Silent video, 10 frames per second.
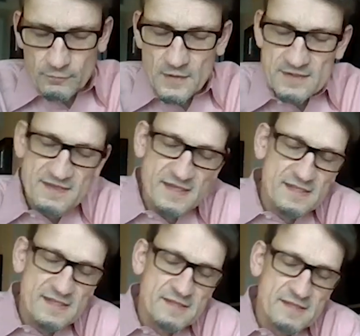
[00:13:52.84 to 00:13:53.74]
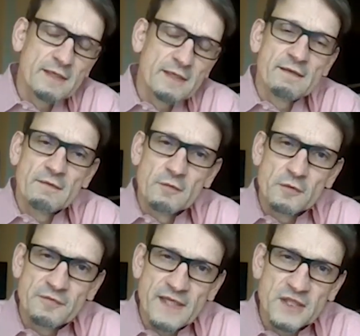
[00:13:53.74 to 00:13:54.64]
assessment and the
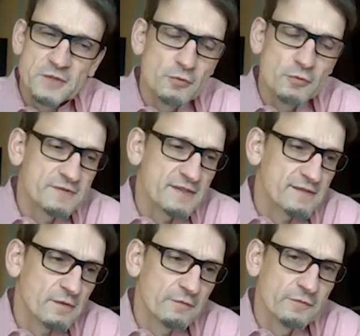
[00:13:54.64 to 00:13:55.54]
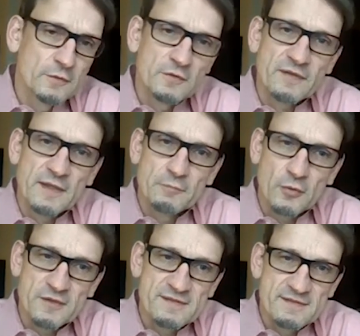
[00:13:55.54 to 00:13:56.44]
notification process of notified
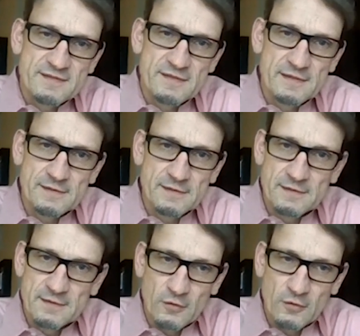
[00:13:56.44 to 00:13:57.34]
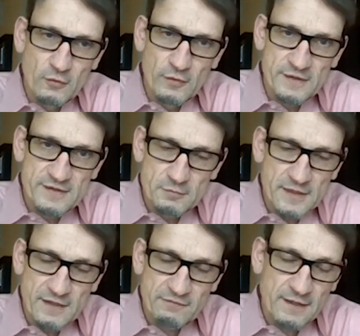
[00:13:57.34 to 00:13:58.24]
bodies is still ongoing. So we
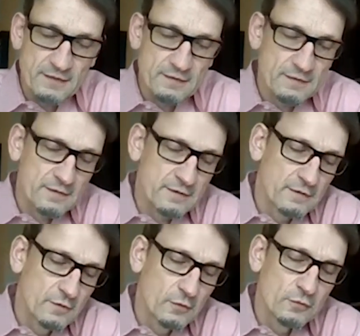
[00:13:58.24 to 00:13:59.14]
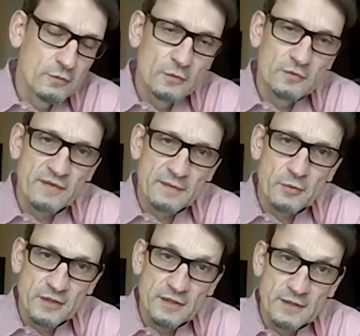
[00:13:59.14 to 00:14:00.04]
have yet no notified
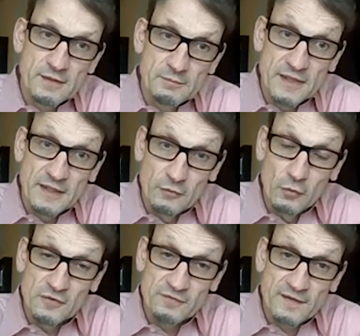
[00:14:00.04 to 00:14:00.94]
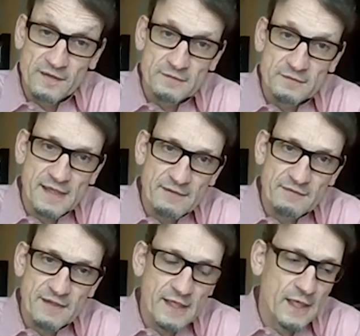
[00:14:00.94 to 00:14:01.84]
body being notified to the
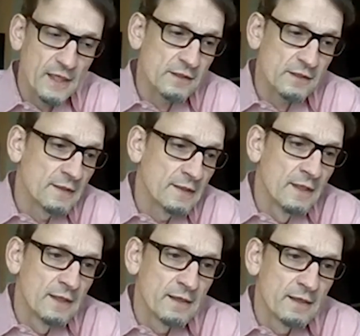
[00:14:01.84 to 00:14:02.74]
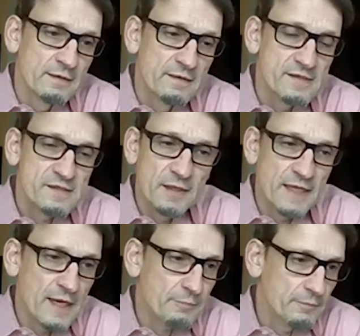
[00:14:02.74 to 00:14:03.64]
IVDR. This will
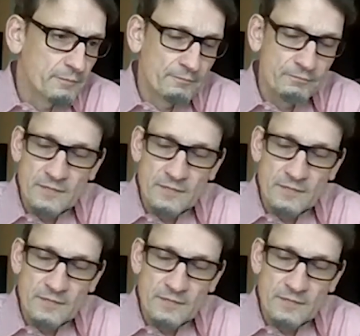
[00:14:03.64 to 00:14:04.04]
happen